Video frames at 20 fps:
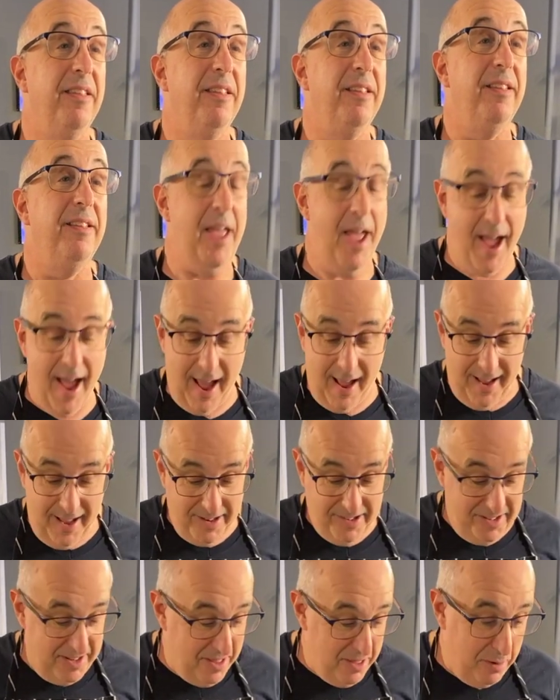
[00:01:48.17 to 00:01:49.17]
Yeah,
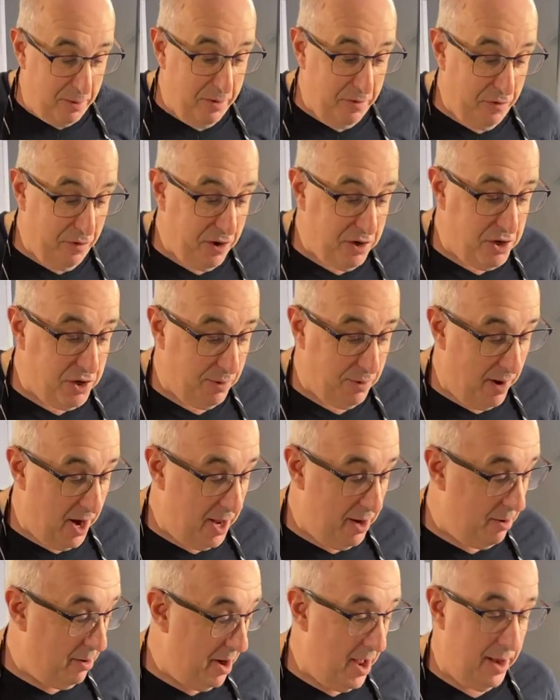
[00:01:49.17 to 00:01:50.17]
it's in the
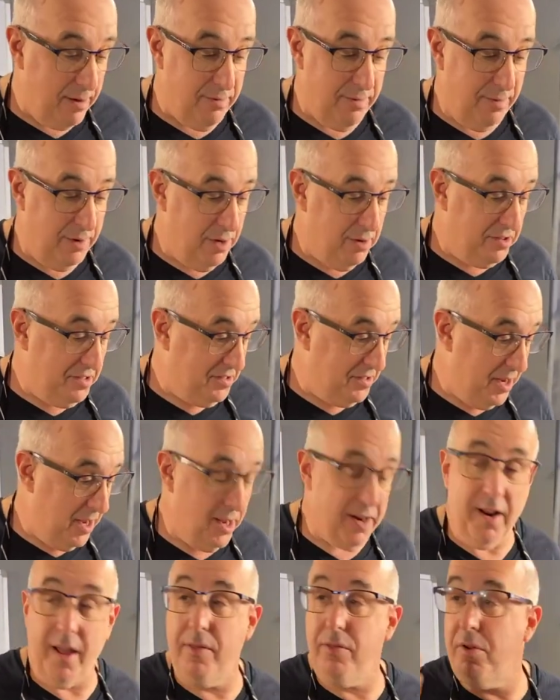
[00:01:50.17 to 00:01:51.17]
refrigerator, and you'll see
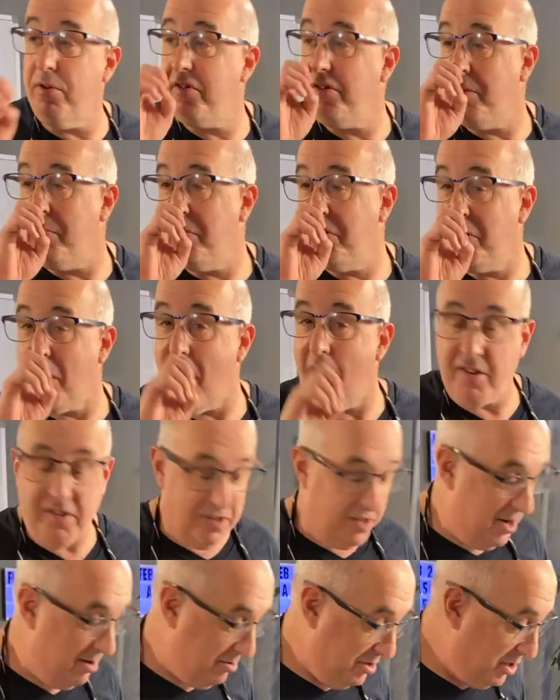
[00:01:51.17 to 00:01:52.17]
it, and there's some sauce
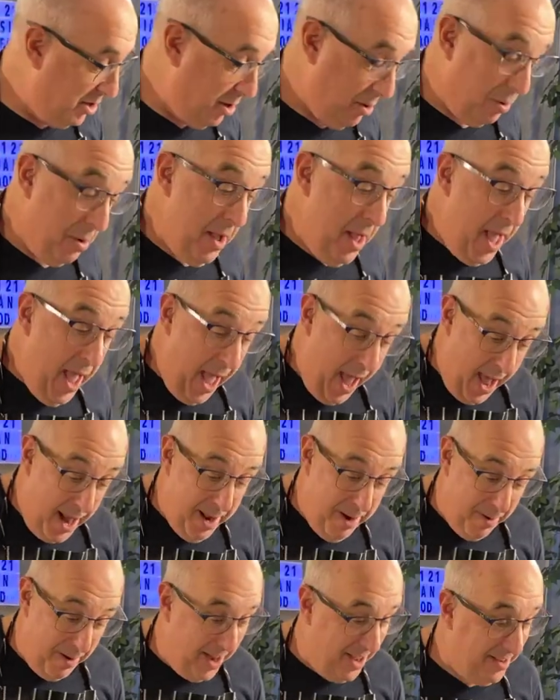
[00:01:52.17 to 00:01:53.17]
there too.
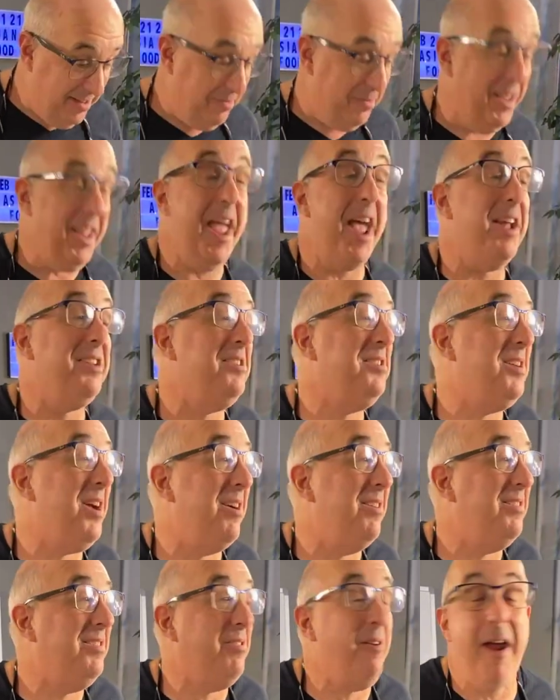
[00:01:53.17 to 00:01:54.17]
Anyways, we can't
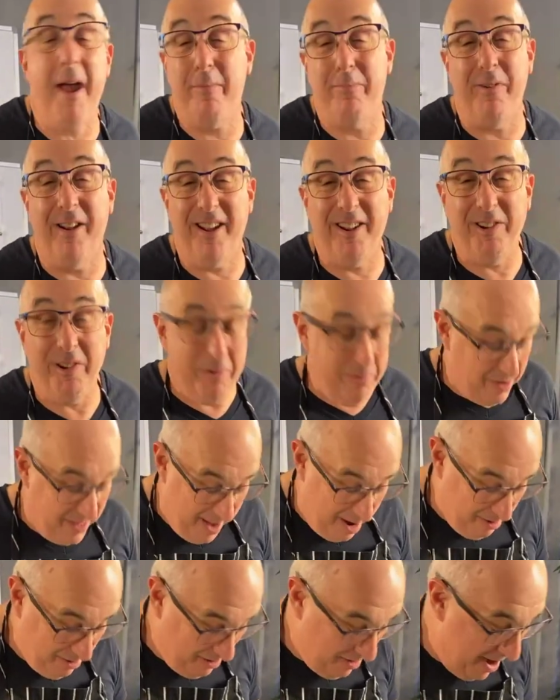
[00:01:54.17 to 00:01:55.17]
start crab rangoon
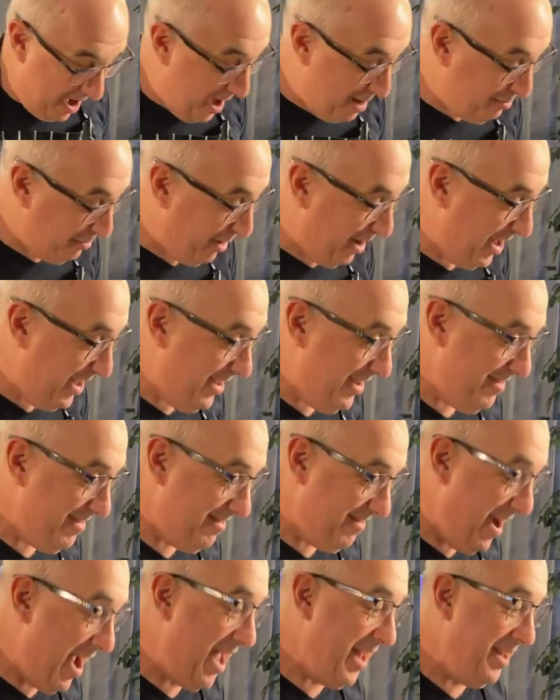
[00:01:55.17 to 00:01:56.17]
without crab, right?
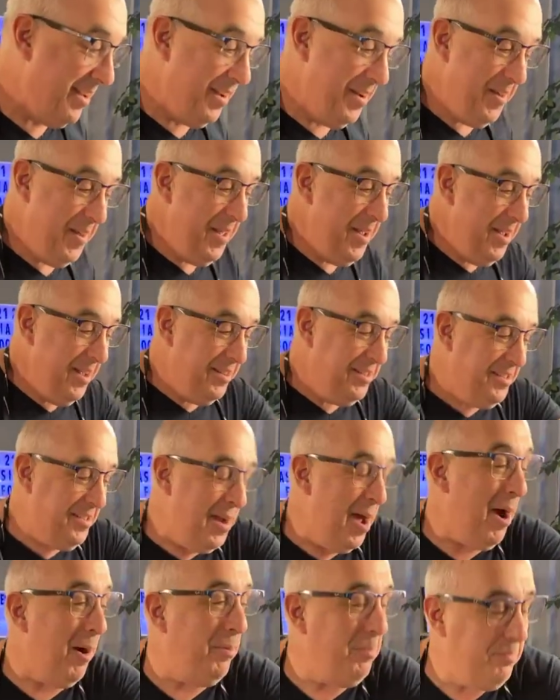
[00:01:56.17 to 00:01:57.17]
Right.
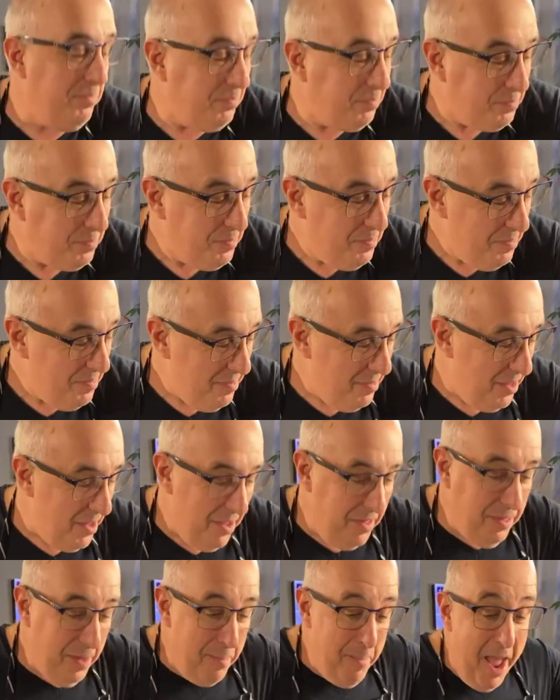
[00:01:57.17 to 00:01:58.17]
So,
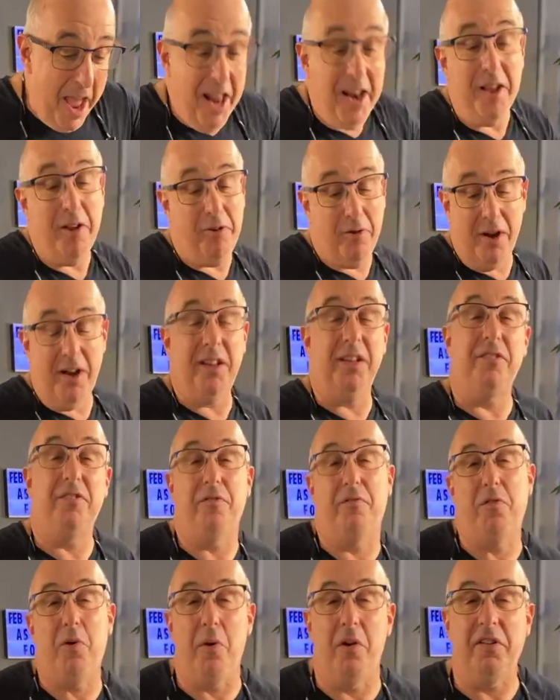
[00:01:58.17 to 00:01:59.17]
the main ingredients,
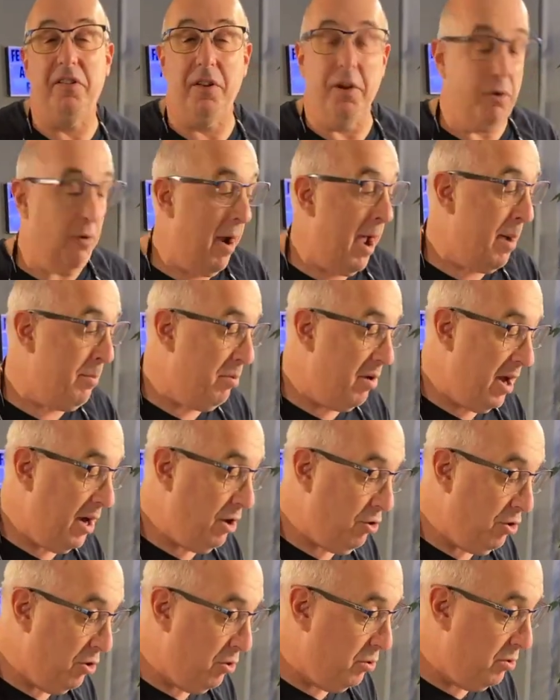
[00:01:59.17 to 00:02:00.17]
of course, in crab
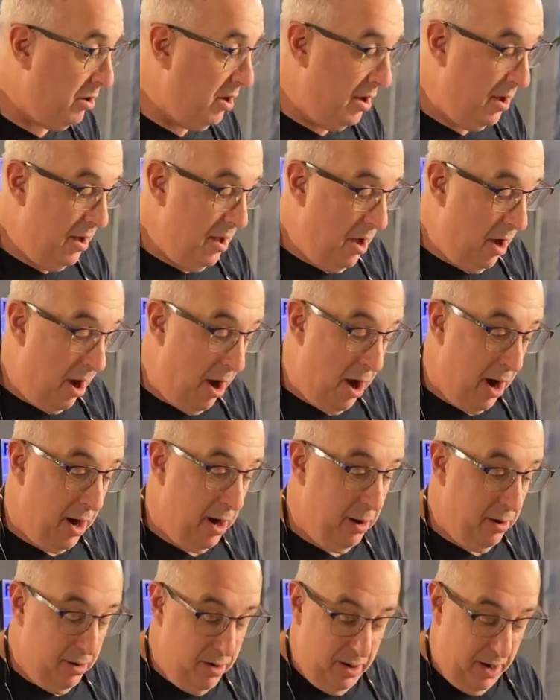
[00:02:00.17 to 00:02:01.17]
rangoon
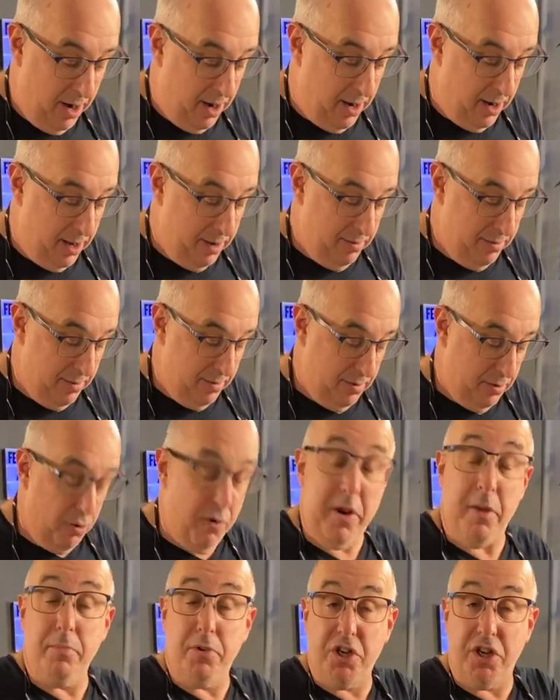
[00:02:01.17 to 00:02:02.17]
are
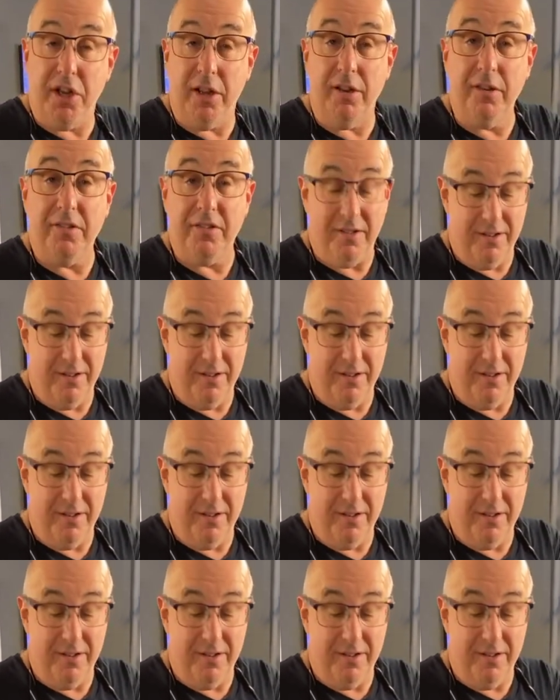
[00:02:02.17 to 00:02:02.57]
cream cheese,